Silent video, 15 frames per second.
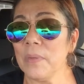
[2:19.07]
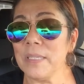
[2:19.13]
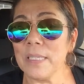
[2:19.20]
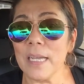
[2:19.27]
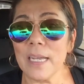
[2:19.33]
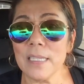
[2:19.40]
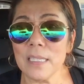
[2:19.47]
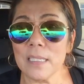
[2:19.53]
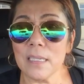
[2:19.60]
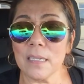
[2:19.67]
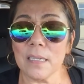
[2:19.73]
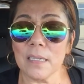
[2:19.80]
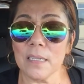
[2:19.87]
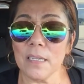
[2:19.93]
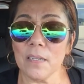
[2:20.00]
besides
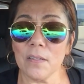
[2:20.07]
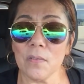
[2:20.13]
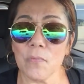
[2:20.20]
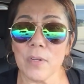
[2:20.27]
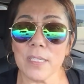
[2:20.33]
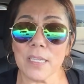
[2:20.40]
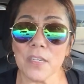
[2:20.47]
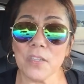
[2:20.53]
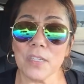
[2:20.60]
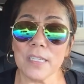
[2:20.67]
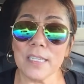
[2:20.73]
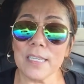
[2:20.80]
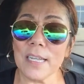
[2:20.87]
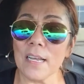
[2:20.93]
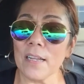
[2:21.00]
the you know the ones I usually
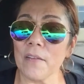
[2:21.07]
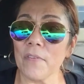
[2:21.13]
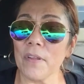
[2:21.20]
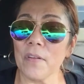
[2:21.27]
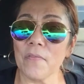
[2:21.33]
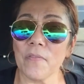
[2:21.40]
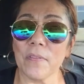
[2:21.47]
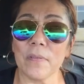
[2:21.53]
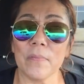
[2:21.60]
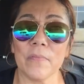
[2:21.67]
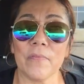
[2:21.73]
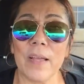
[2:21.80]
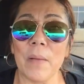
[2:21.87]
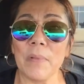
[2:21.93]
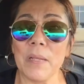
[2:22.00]
send out every year for
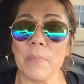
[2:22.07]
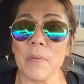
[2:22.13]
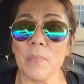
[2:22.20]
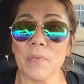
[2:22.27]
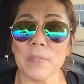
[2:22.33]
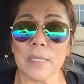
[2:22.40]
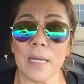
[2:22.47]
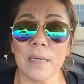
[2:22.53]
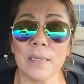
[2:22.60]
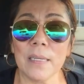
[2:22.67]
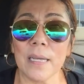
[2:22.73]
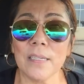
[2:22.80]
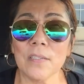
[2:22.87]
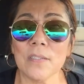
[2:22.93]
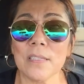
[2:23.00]
family members, I
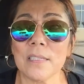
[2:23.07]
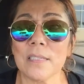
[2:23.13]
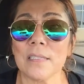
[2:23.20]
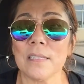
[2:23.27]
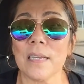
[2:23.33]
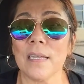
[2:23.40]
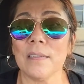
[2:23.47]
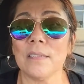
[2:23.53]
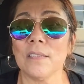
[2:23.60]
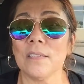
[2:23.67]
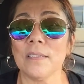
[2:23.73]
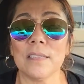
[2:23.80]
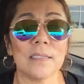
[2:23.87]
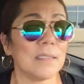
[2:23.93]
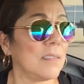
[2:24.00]
I just I
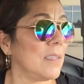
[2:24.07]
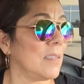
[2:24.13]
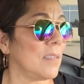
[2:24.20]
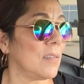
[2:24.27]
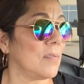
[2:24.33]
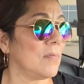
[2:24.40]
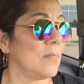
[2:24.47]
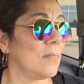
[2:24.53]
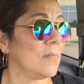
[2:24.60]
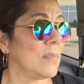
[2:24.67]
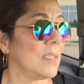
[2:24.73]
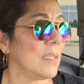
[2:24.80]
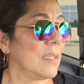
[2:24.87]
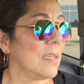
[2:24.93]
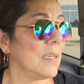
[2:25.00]
just you know
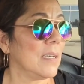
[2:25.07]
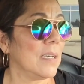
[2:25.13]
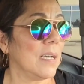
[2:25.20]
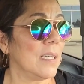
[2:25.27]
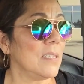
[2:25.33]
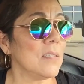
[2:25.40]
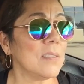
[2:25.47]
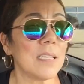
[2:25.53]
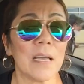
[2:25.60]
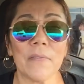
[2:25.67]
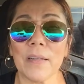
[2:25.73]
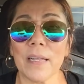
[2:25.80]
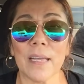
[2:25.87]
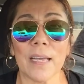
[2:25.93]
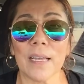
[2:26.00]
I just
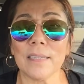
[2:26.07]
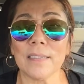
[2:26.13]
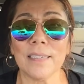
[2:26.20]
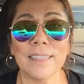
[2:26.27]
haven't had